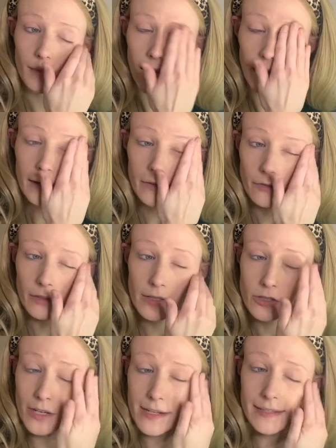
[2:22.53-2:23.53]
I have really
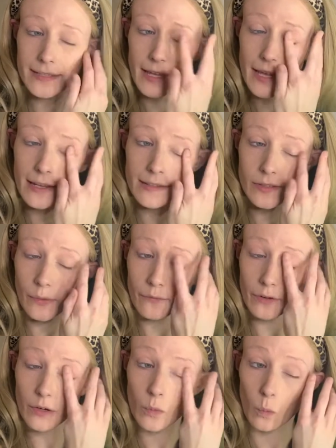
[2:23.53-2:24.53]
dry skin, so I'm
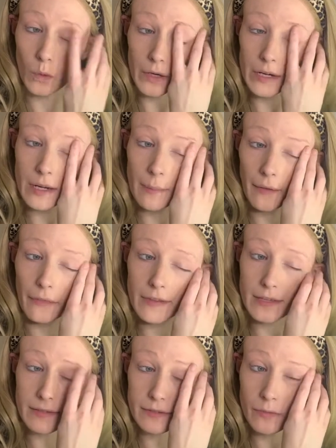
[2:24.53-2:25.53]
very worried about
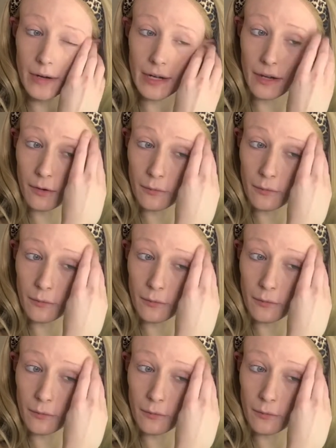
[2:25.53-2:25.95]
this right now.